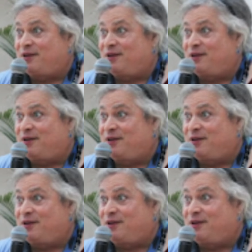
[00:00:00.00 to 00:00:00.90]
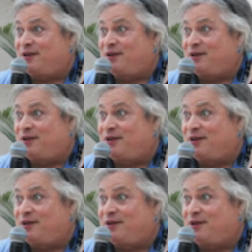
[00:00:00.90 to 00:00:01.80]

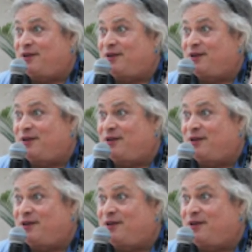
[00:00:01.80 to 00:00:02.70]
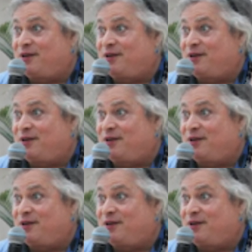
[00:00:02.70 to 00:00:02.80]
Nothing is said.